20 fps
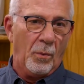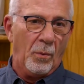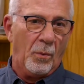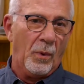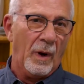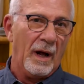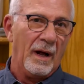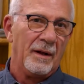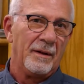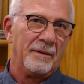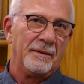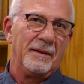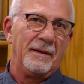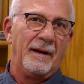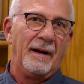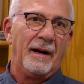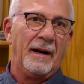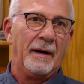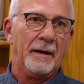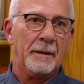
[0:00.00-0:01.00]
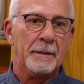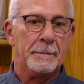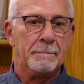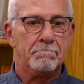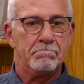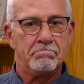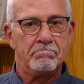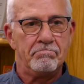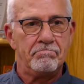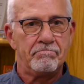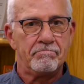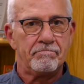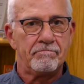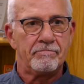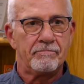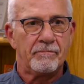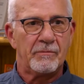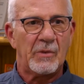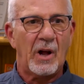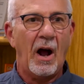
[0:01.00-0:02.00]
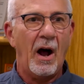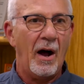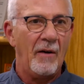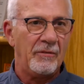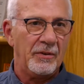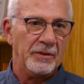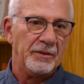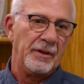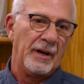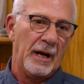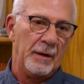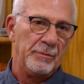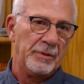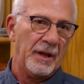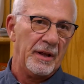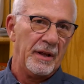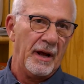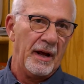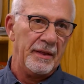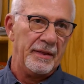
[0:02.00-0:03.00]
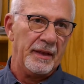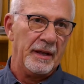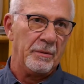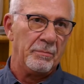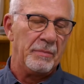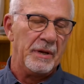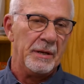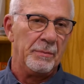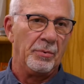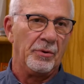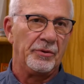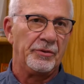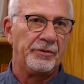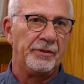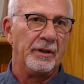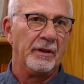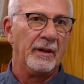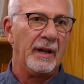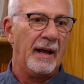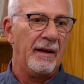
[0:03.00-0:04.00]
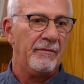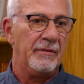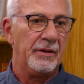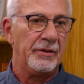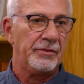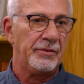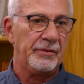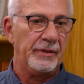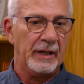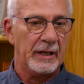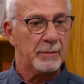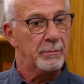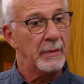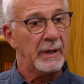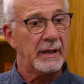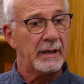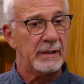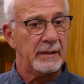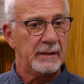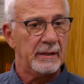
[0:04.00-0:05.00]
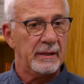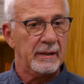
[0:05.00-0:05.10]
Well, um, oftentimes I, I think people still have the stigma